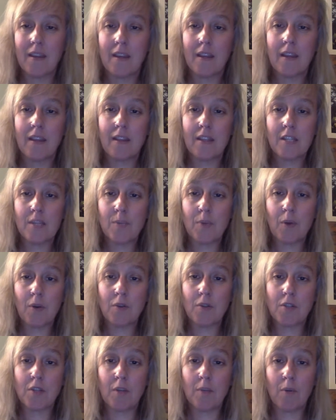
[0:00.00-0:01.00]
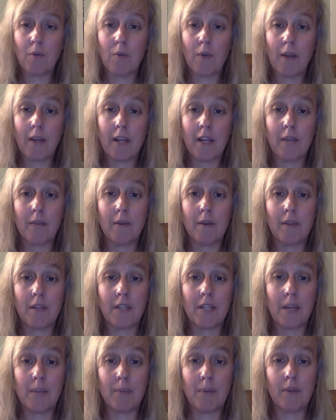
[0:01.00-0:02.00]
In this post, I'll be writing about the
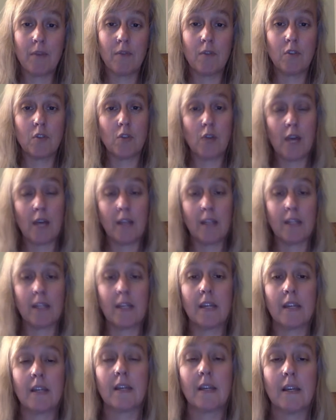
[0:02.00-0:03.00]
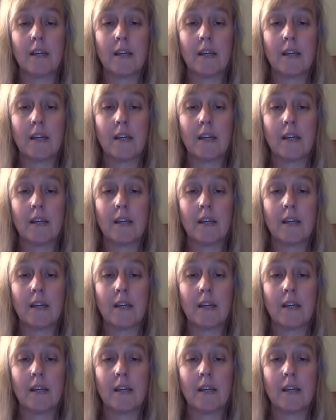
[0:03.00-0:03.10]
topic of neutrality,